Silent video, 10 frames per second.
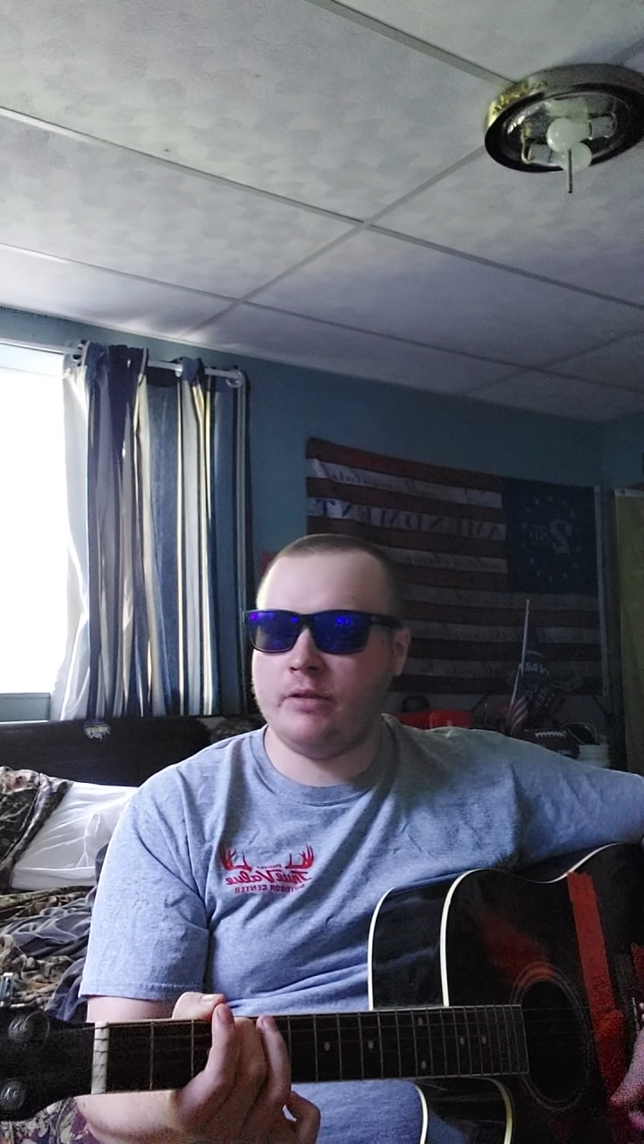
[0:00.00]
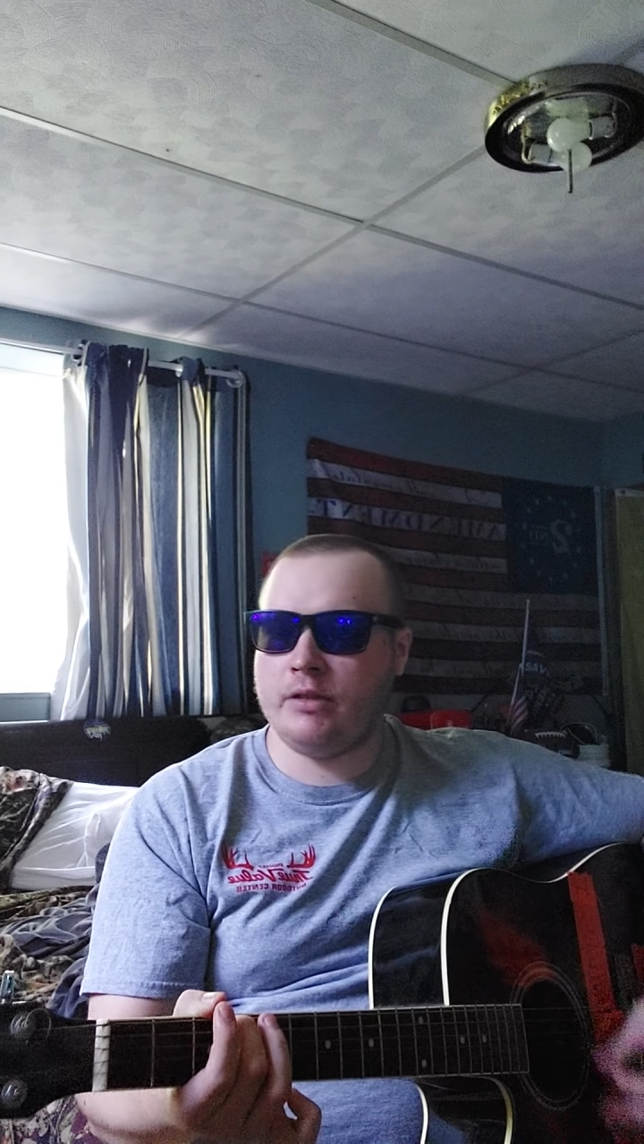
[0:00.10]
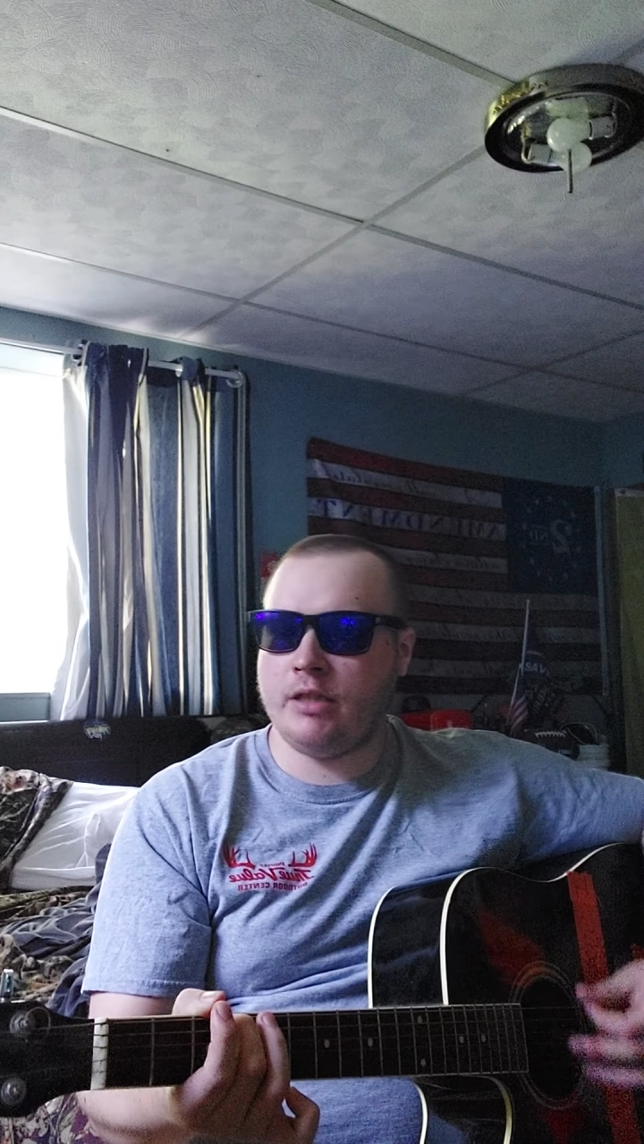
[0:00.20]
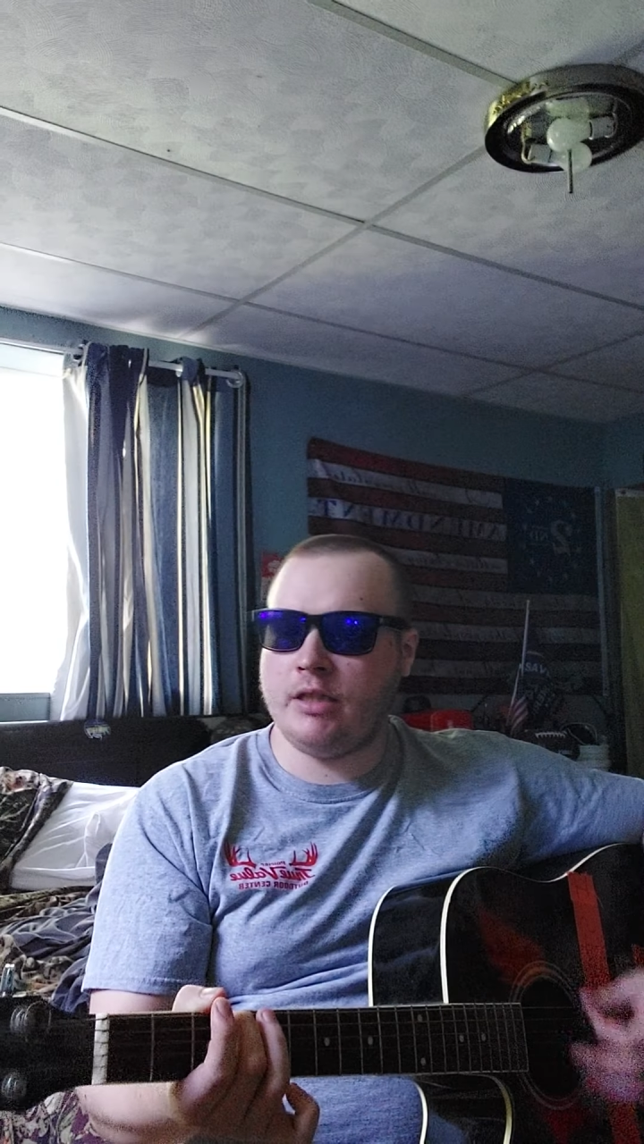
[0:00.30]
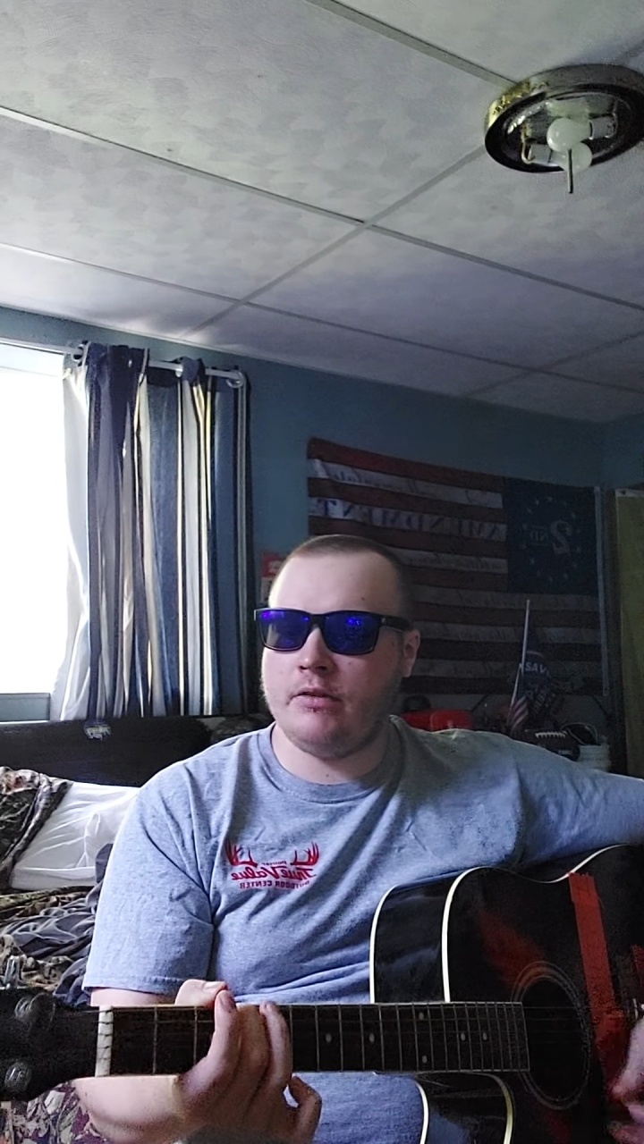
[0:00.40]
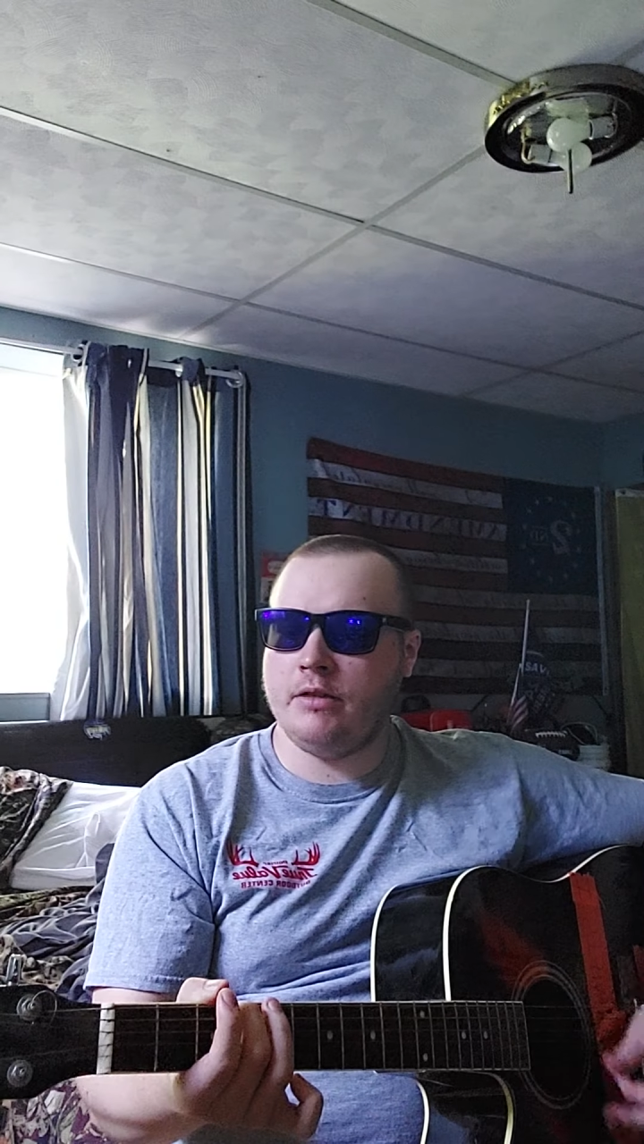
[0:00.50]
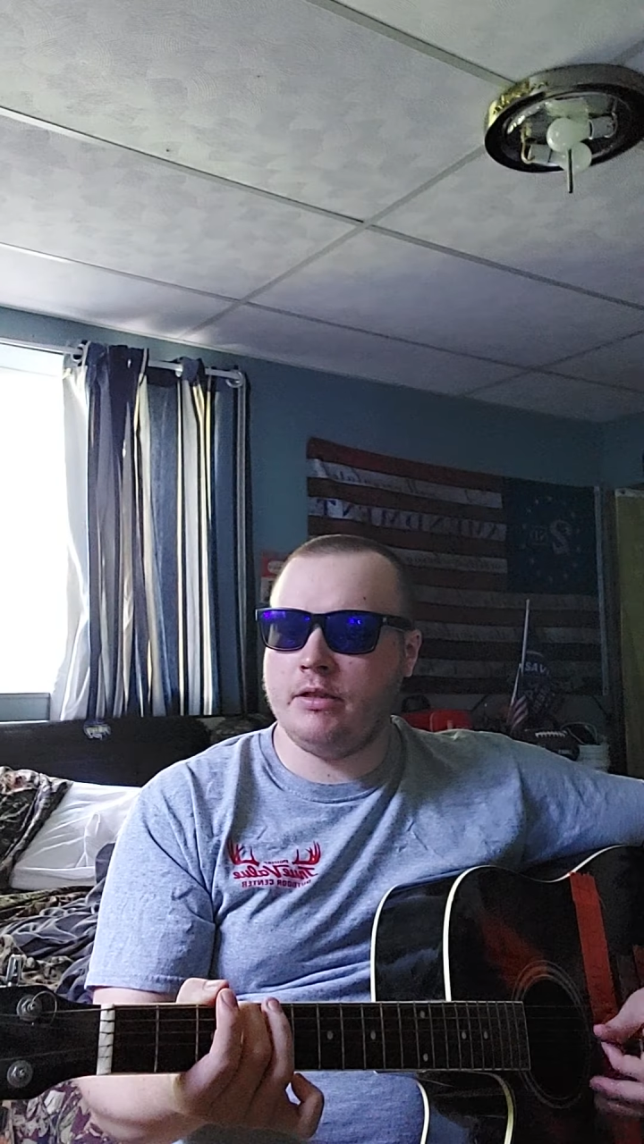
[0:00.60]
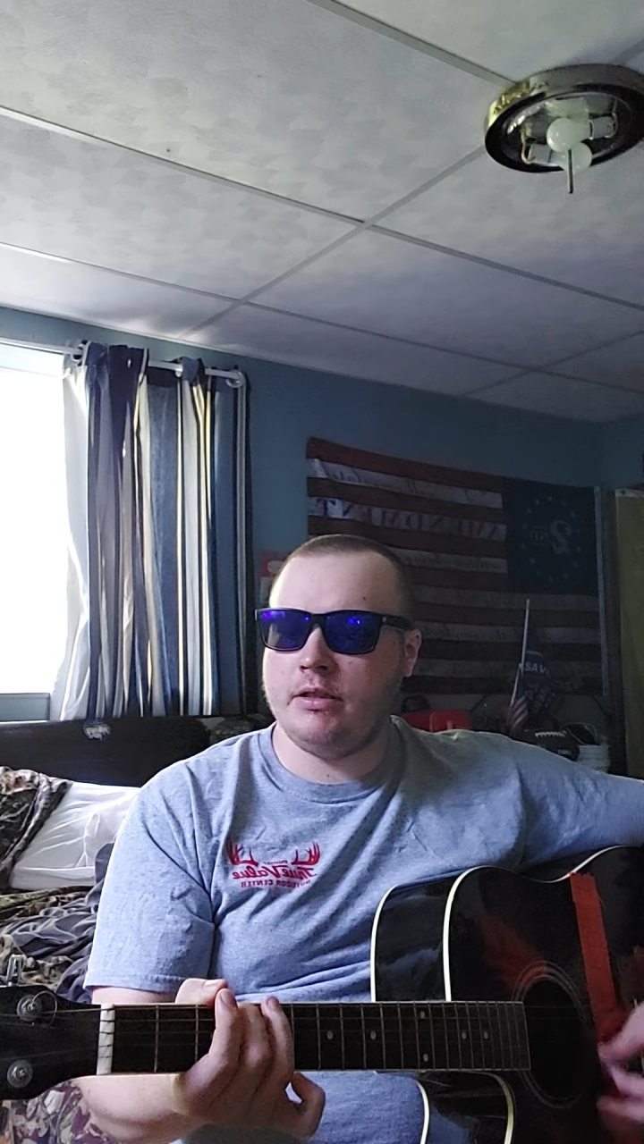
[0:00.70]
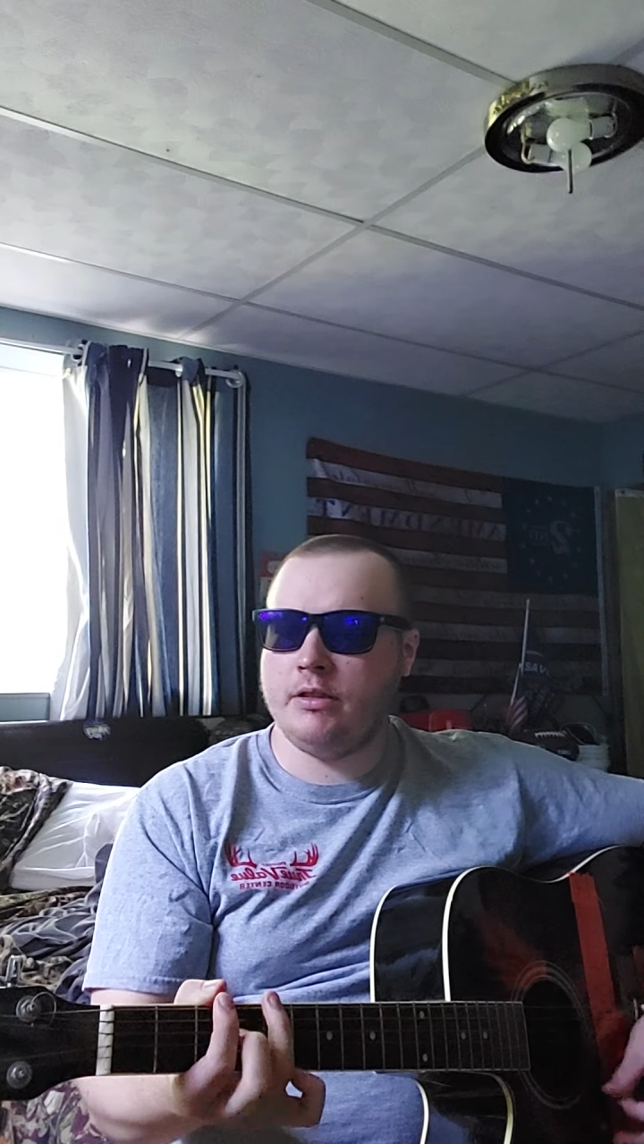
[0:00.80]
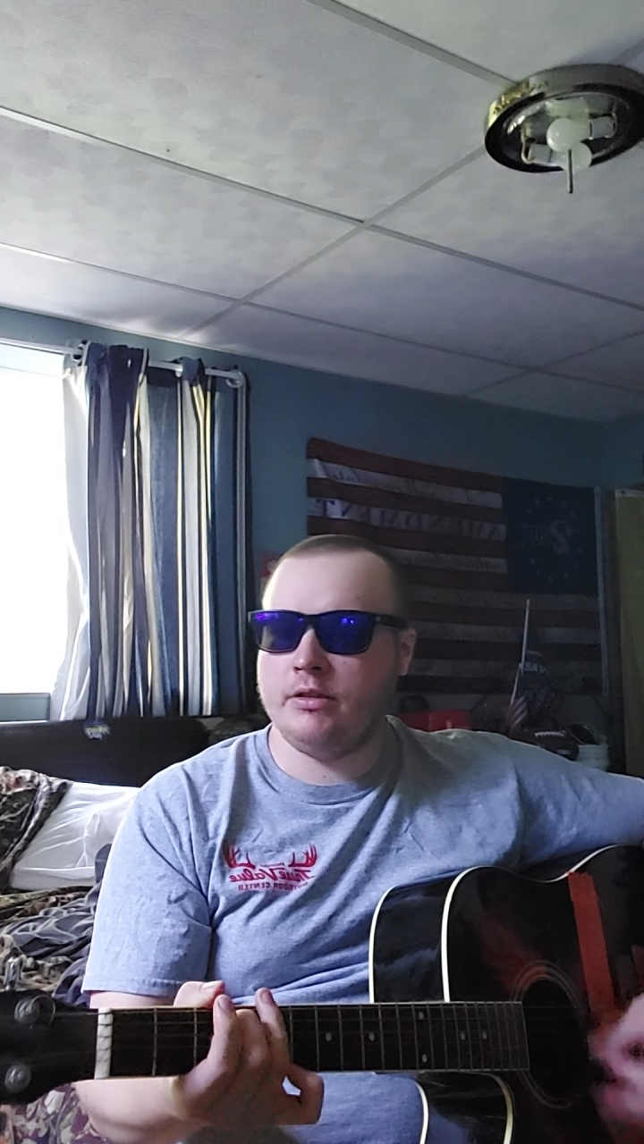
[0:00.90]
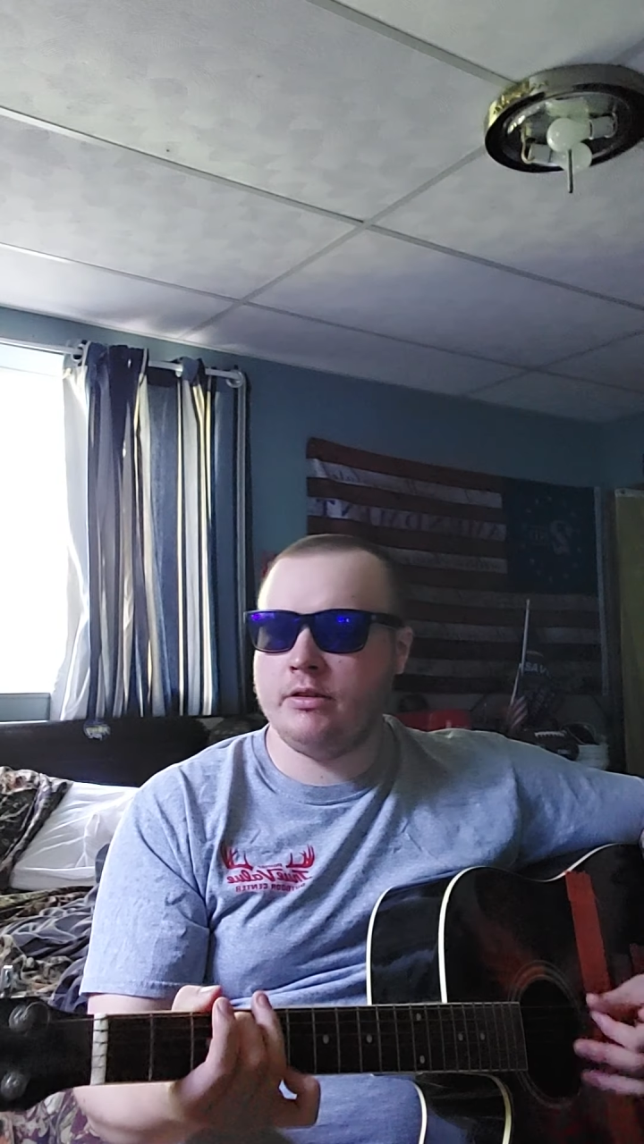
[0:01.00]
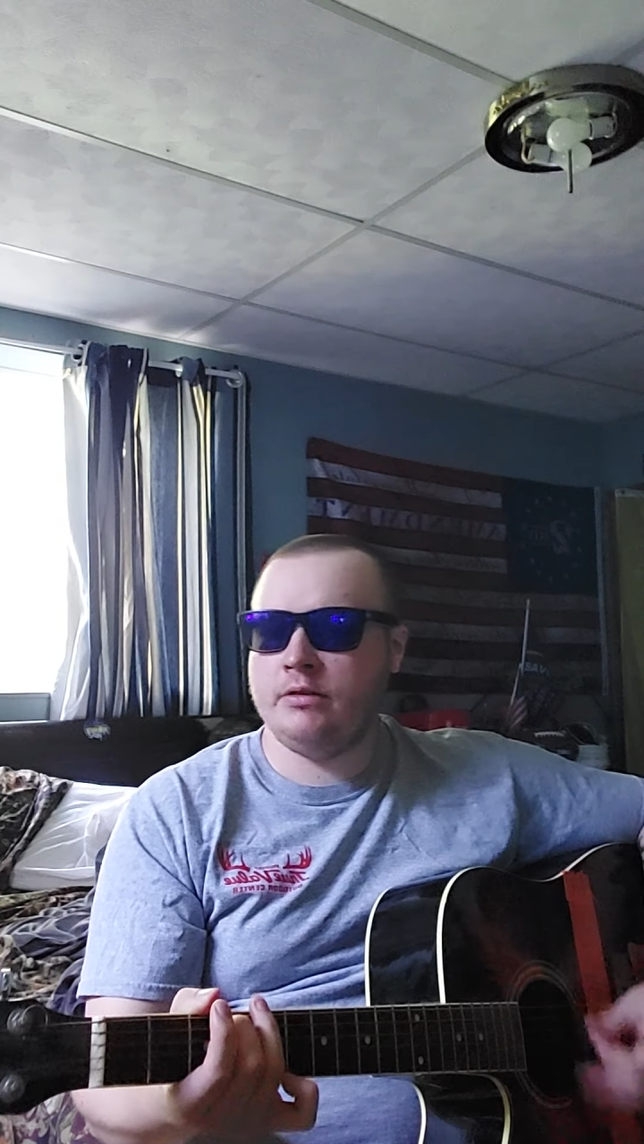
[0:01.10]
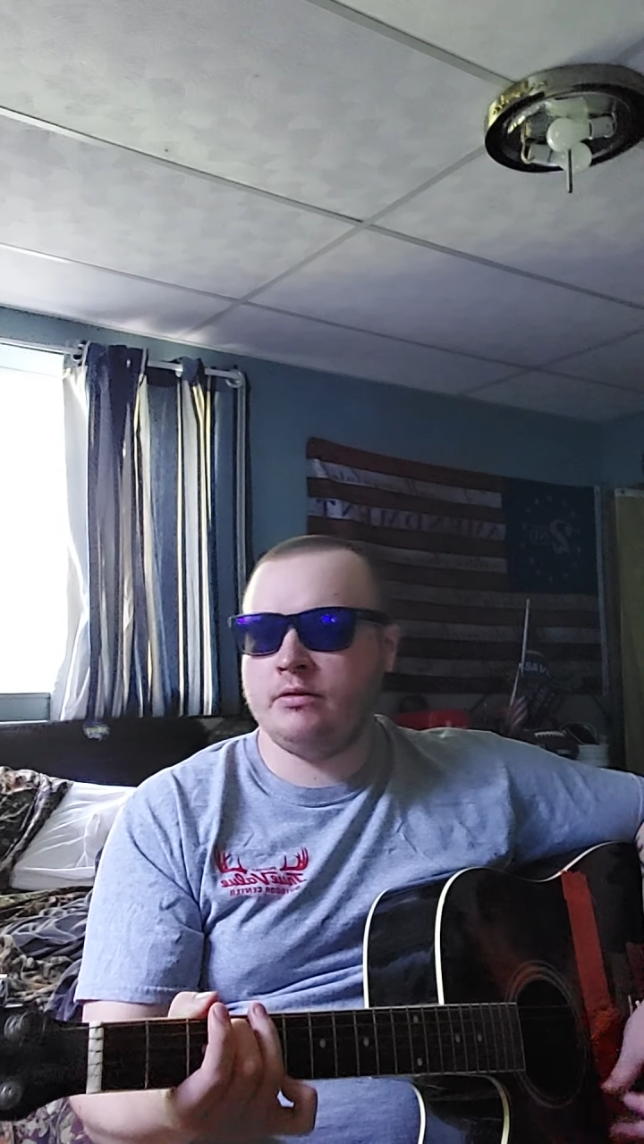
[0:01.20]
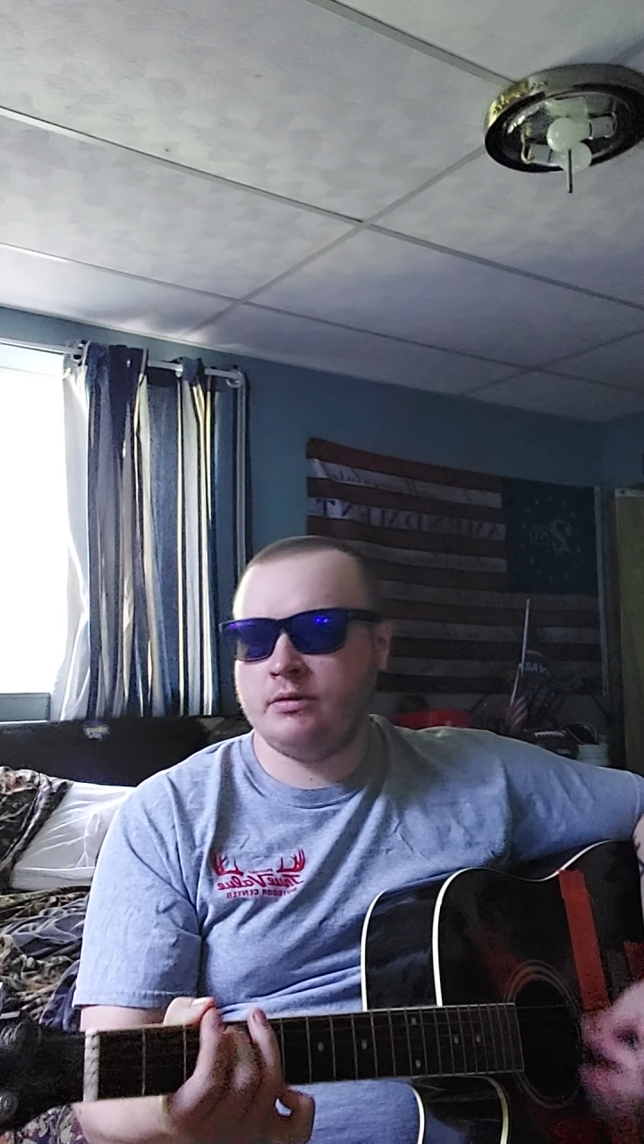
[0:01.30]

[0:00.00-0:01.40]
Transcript: to carry on.